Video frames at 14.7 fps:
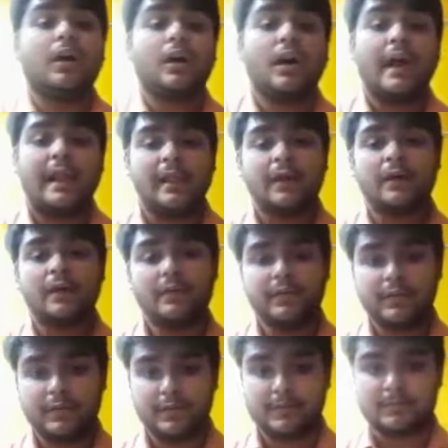Hello
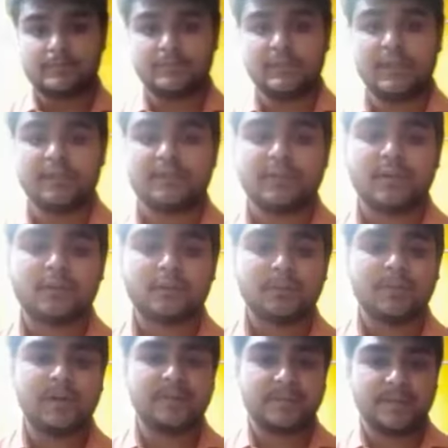everyone, listening to
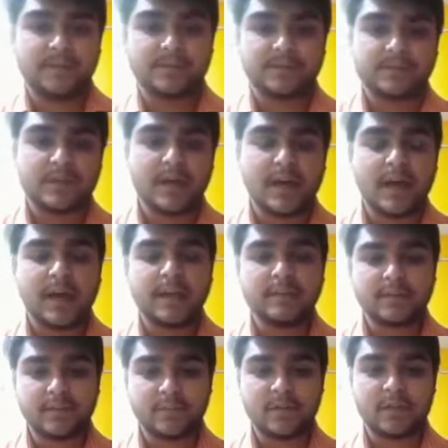my speech. I,
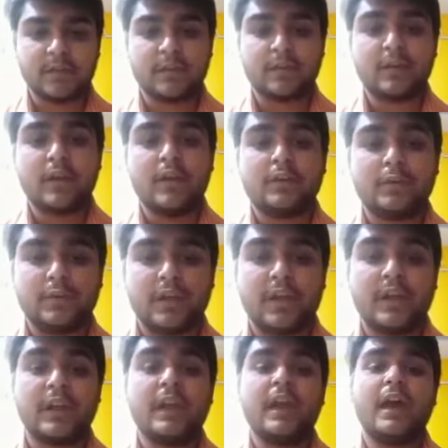Sameer,
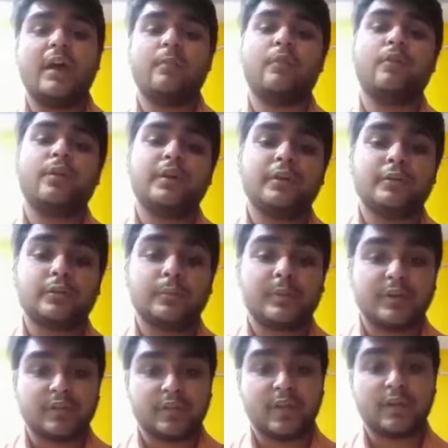today am going to
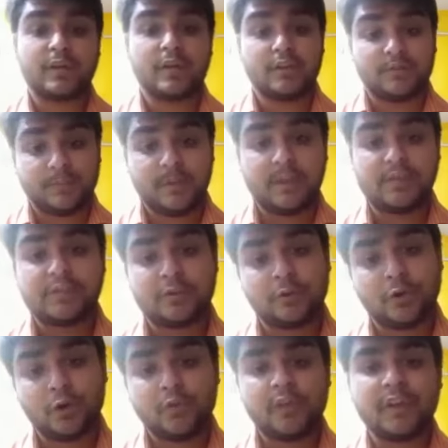present a speech
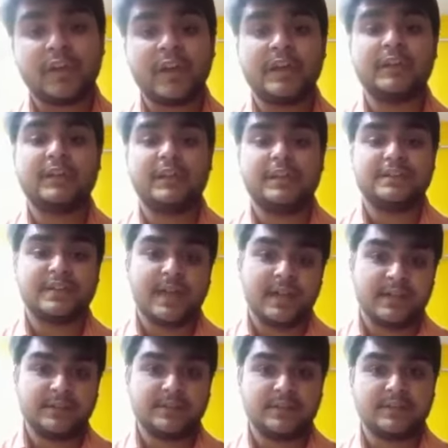on COVID-19
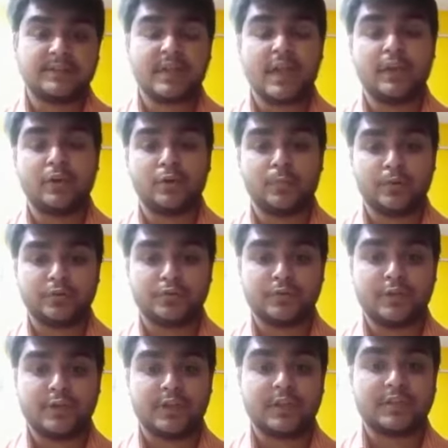challenges and
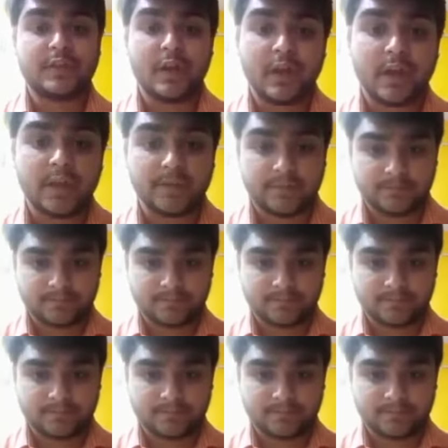opportunities ahead.